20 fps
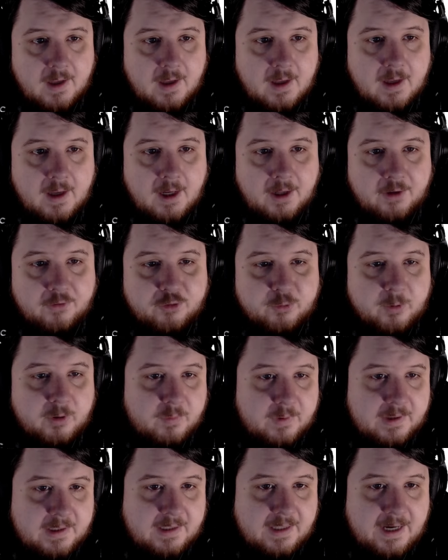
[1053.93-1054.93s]
And so we
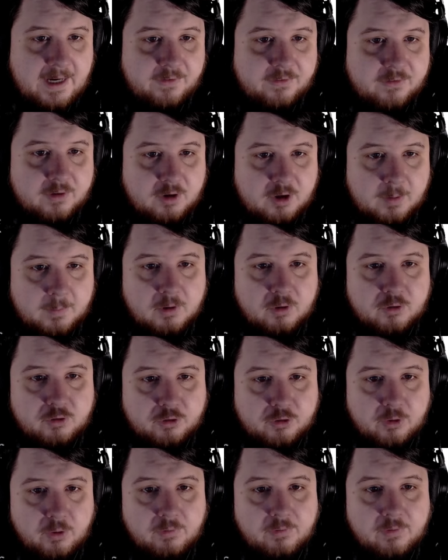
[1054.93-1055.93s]
realize the criminal
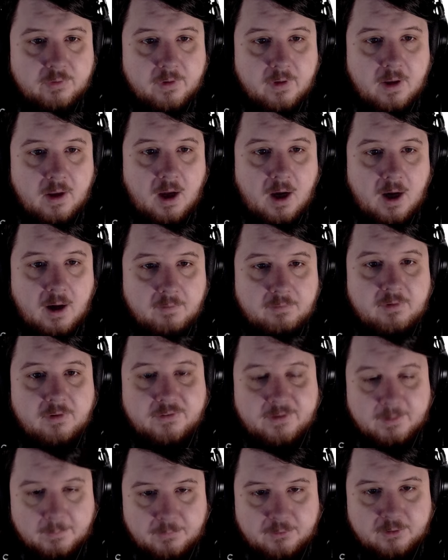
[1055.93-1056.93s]
truth of The
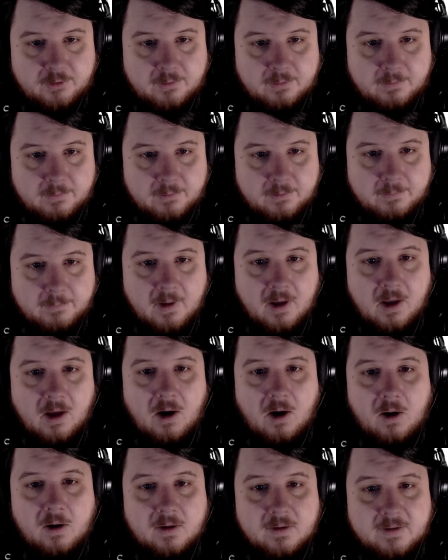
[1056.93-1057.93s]
Simpsons.
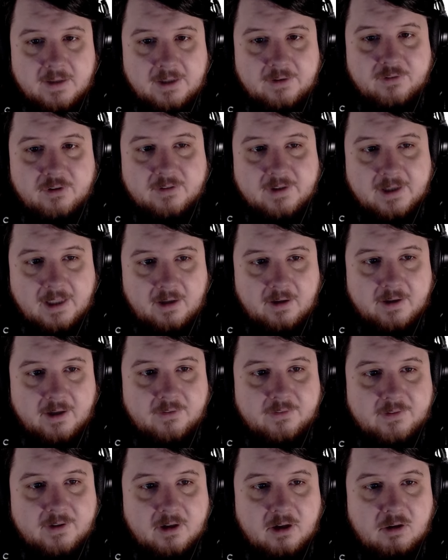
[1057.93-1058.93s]
Our elites are telling us
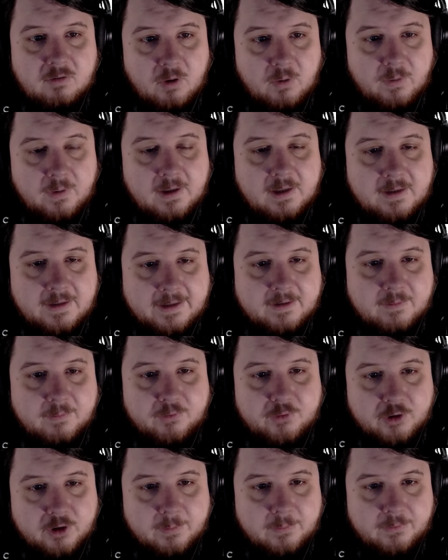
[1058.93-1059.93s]
they are eroding collective
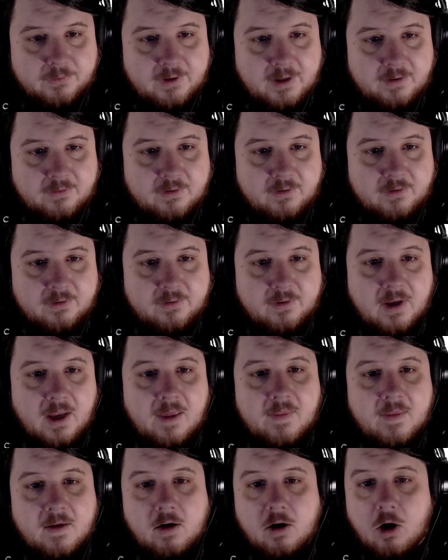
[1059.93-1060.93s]
circumstances
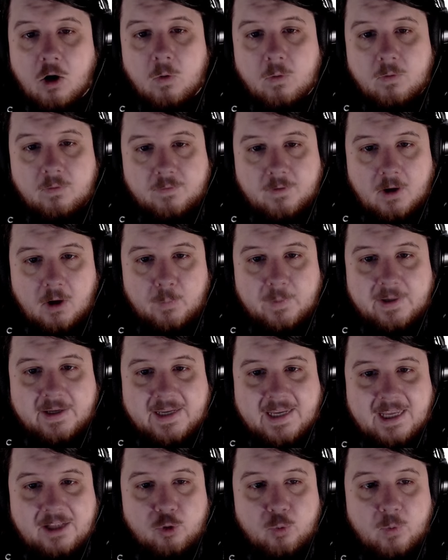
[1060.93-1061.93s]
that are our own fault. We
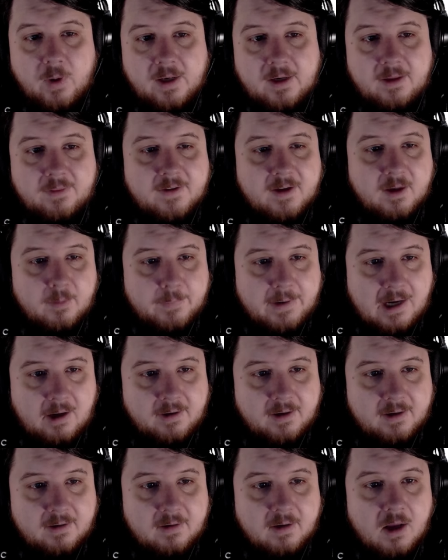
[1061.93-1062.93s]
can't do anything about
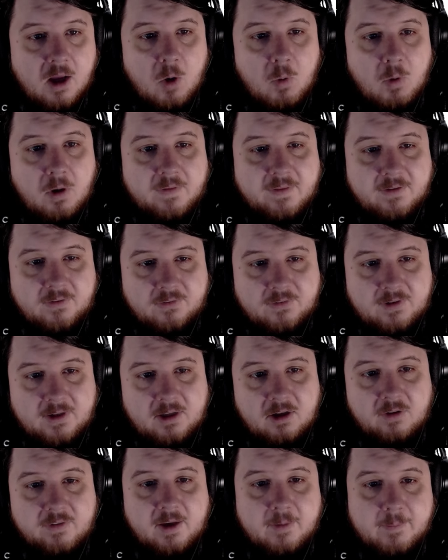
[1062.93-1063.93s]
it. While they
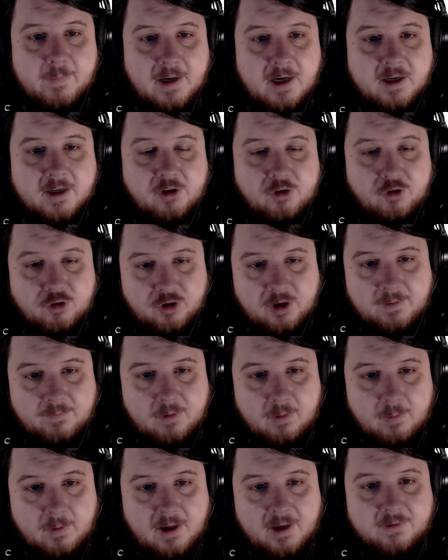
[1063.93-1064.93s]
steal the American dream
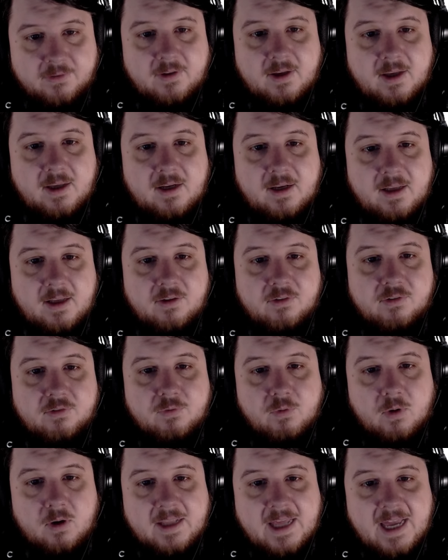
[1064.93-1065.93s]
from us, it is,
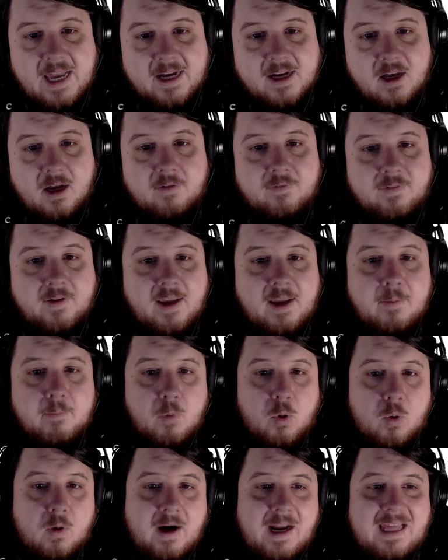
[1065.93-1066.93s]
for lack of a
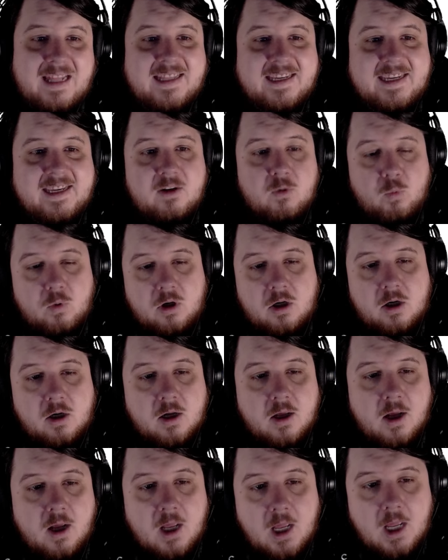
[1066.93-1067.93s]
more elegant word,
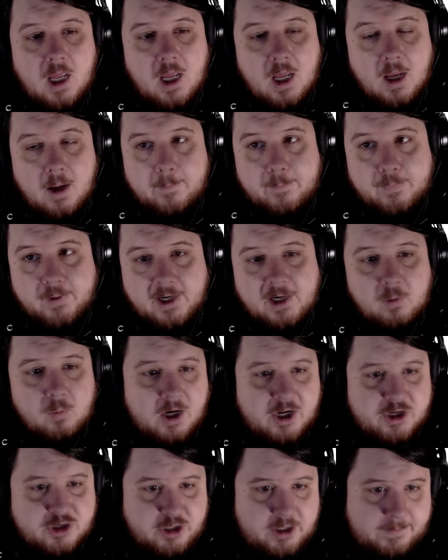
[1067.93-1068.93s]
brainwashing.